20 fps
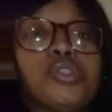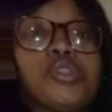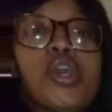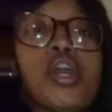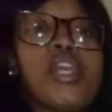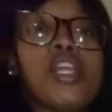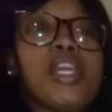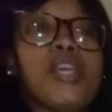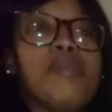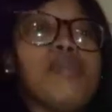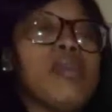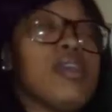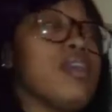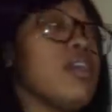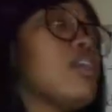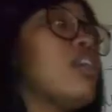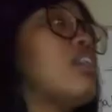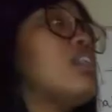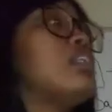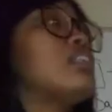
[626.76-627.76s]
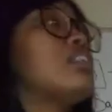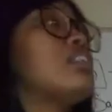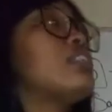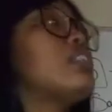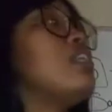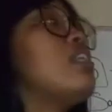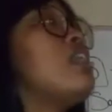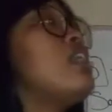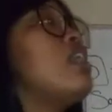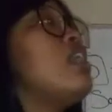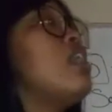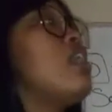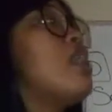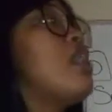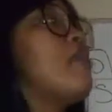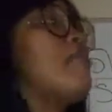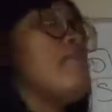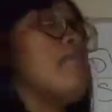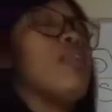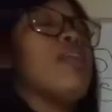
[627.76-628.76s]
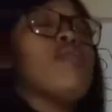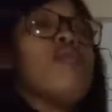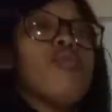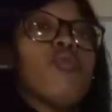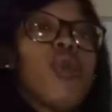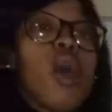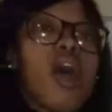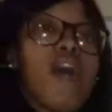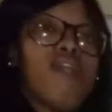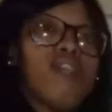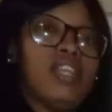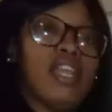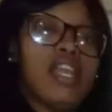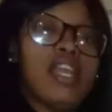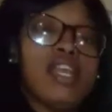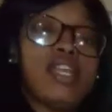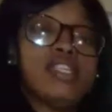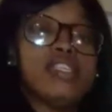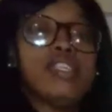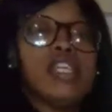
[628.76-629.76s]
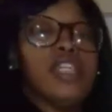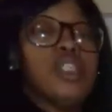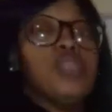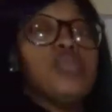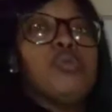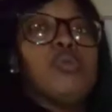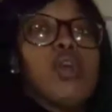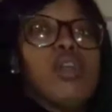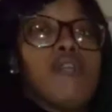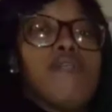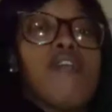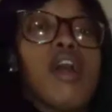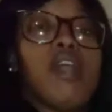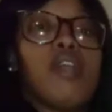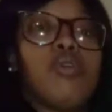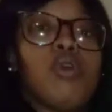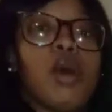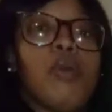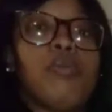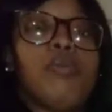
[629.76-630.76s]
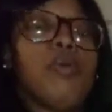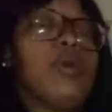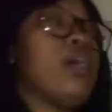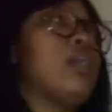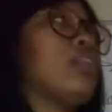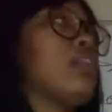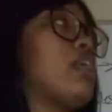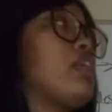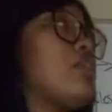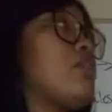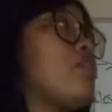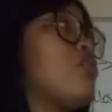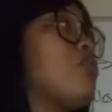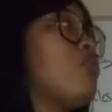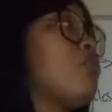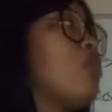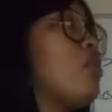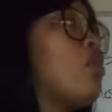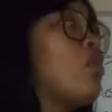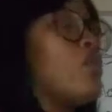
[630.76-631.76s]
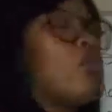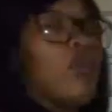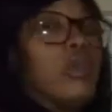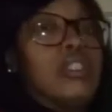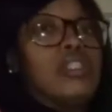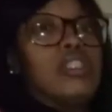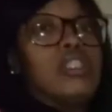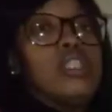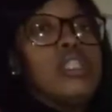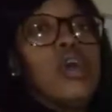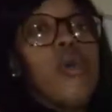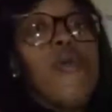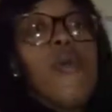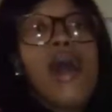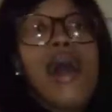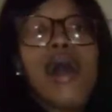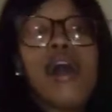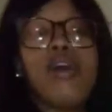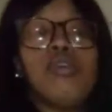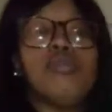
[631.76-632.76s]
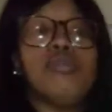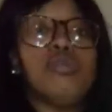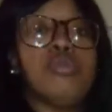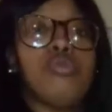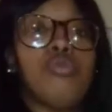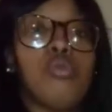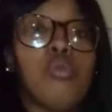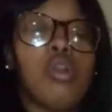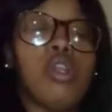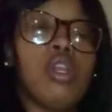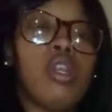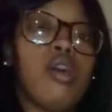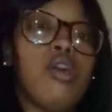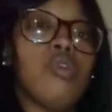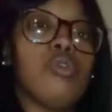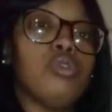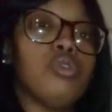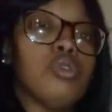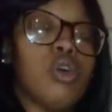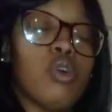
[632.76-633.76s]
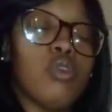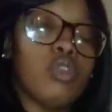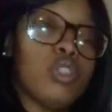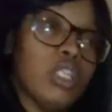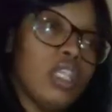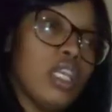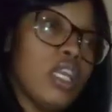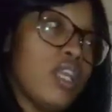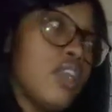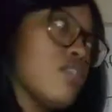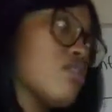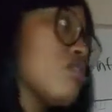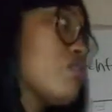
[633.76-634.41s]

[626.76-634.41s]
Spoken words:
training because many of you have leads that you want to follow up with and you want to know how to close those leads.